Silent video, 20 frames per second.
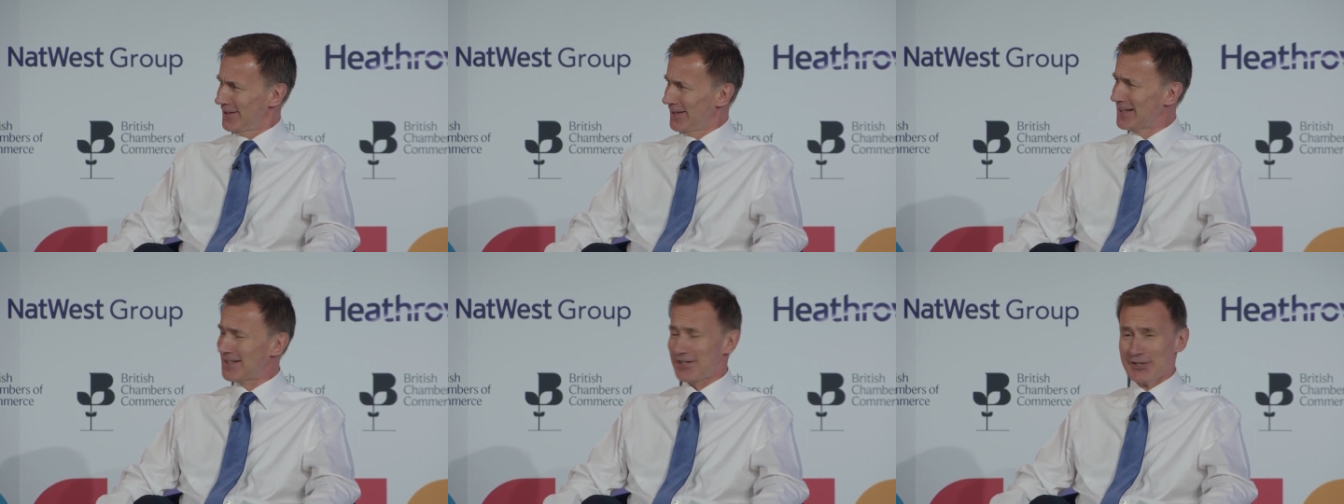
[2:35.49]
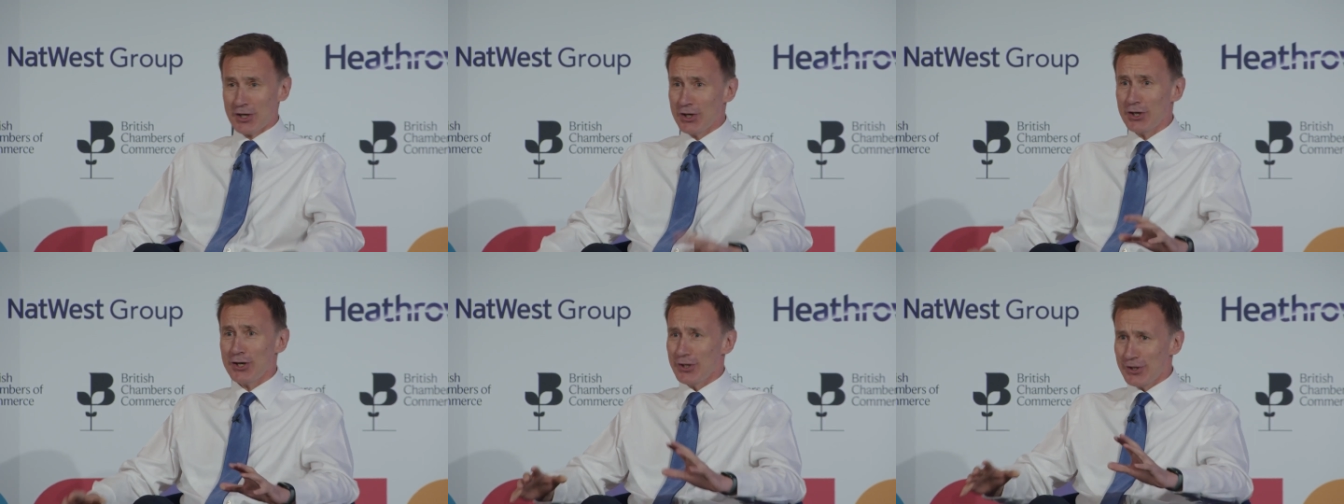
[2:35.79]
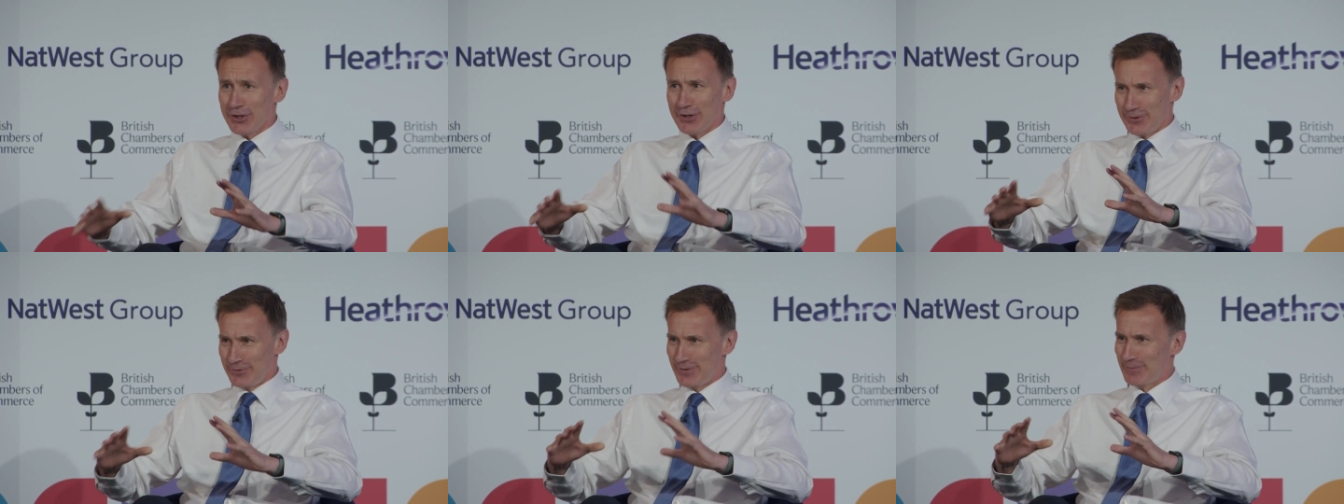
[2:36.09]
And they said,
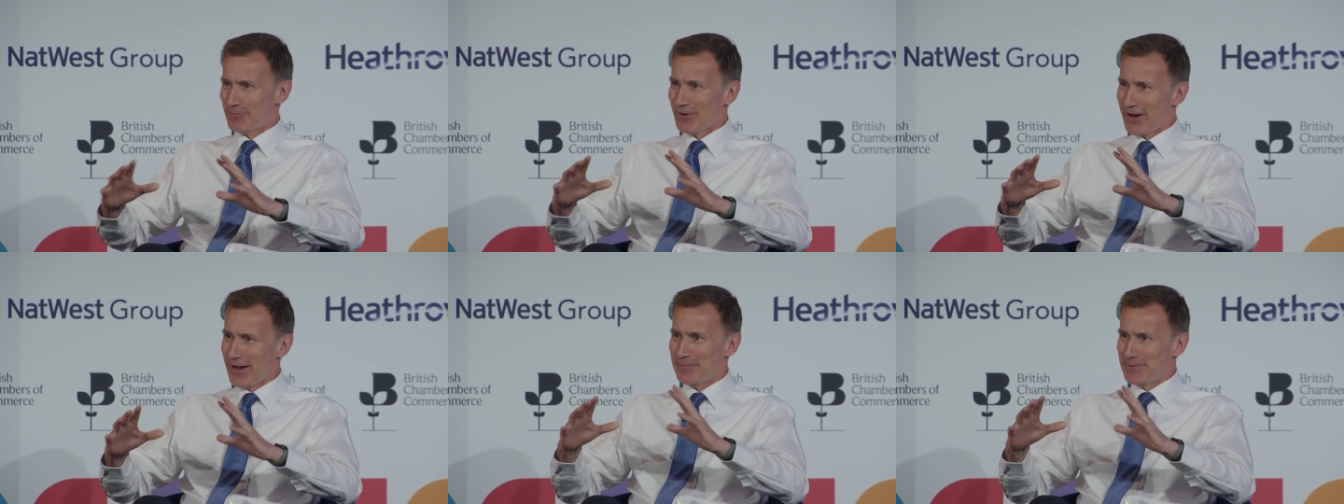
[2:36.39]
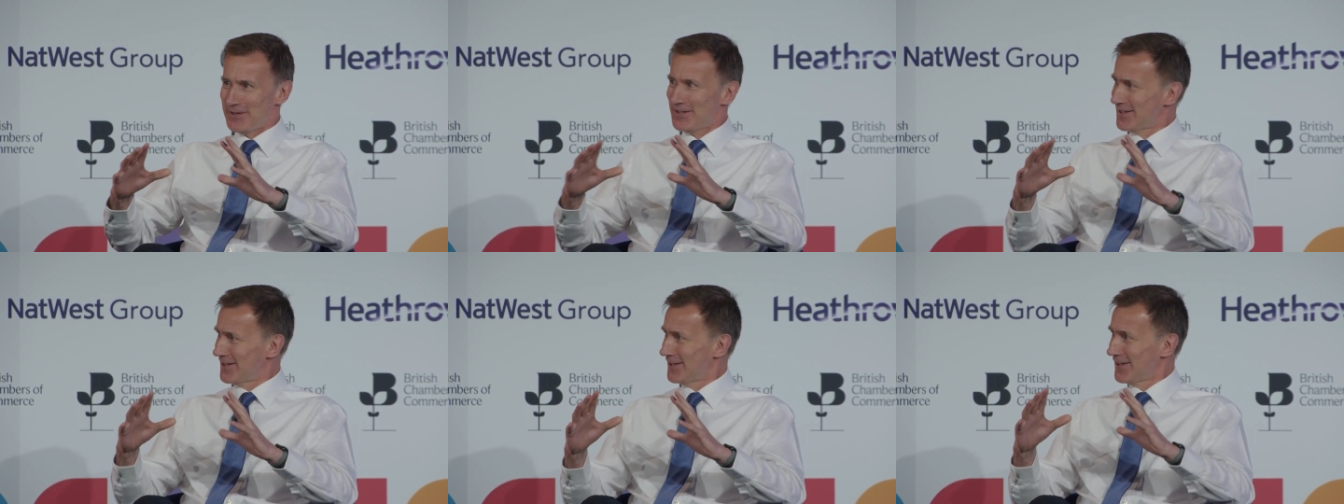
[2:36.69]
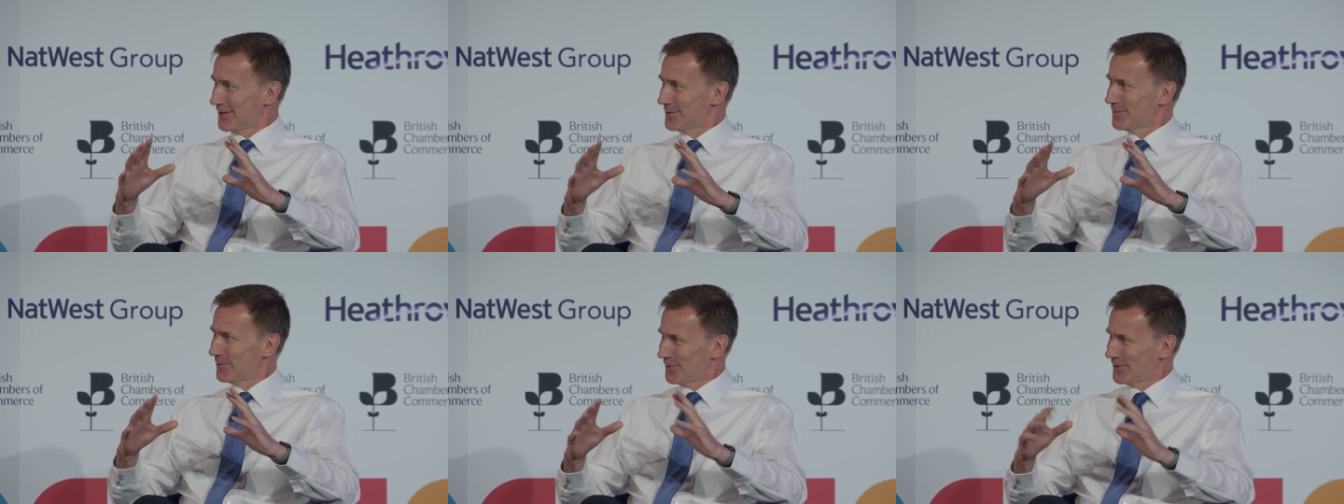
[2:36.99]
no, the Prime Minister
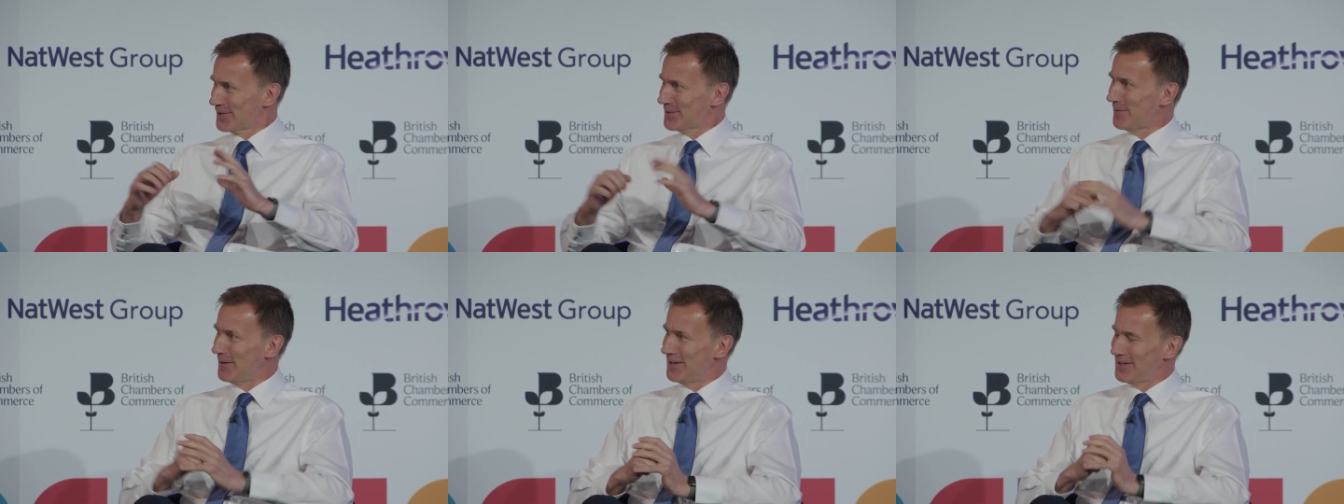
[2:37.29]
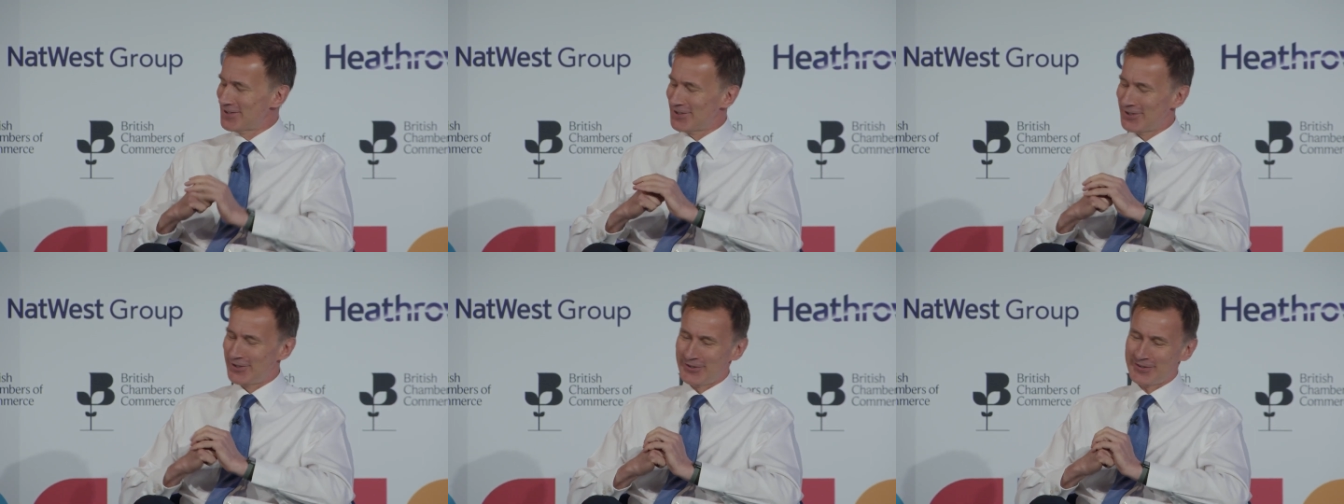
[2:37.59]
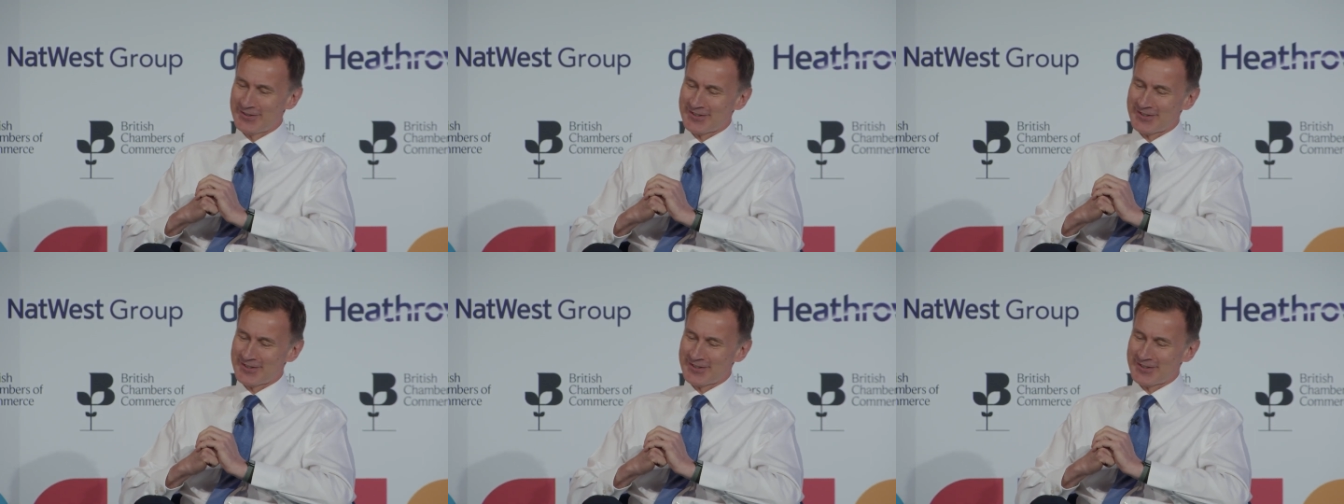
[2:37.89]
does want to speak to you.